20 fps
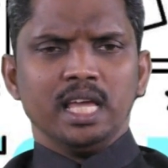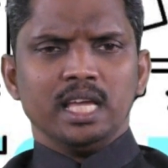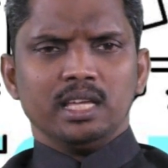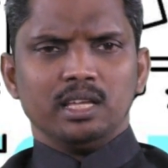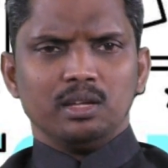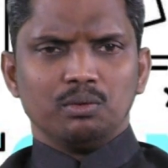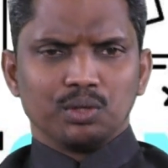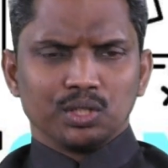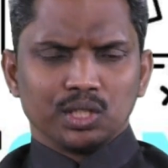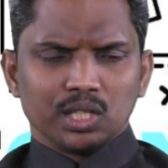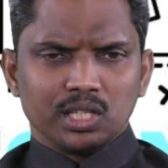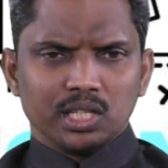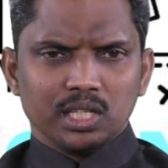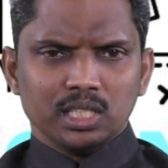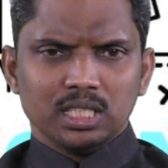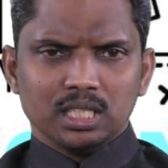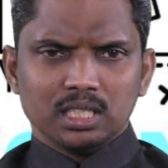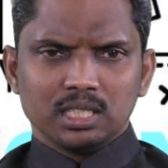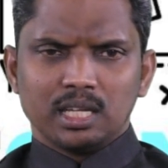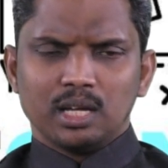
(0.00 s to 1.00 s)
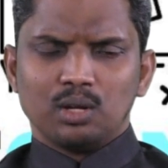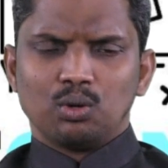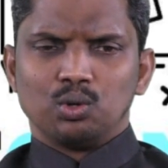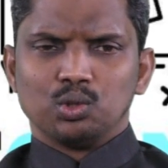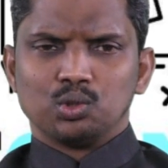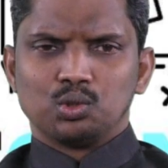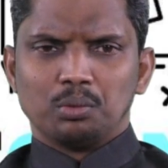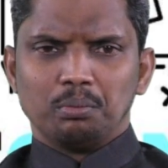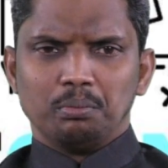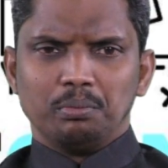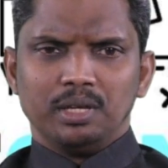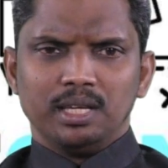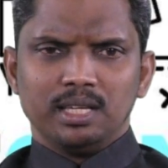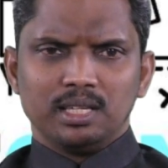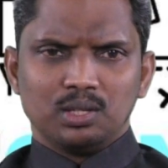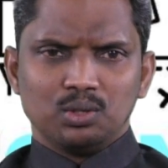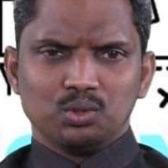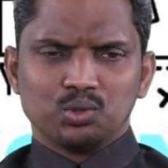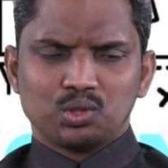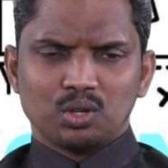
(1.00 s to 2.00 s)
even the teachers can also
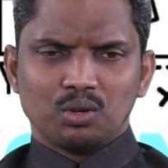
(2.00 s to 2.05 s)
make use